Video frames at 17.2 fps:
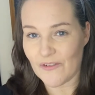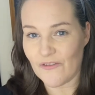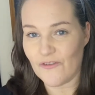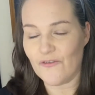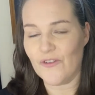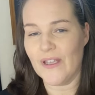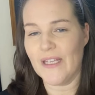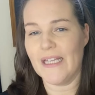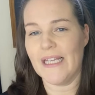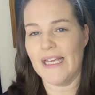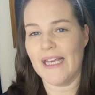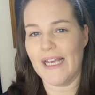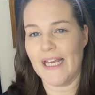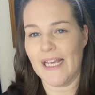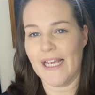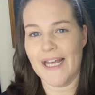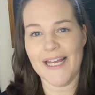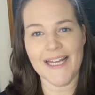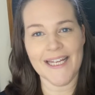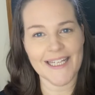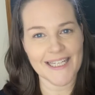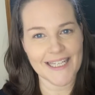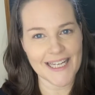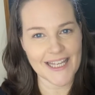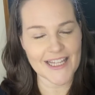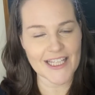feeling
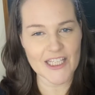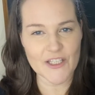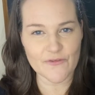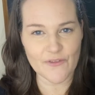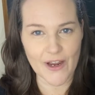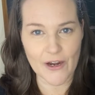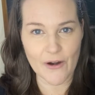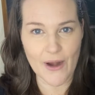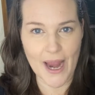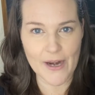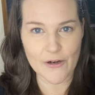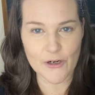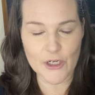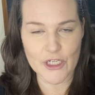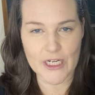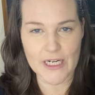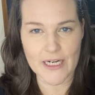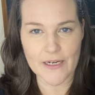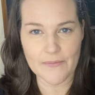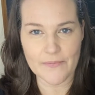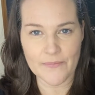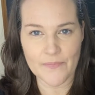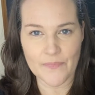this fire energy,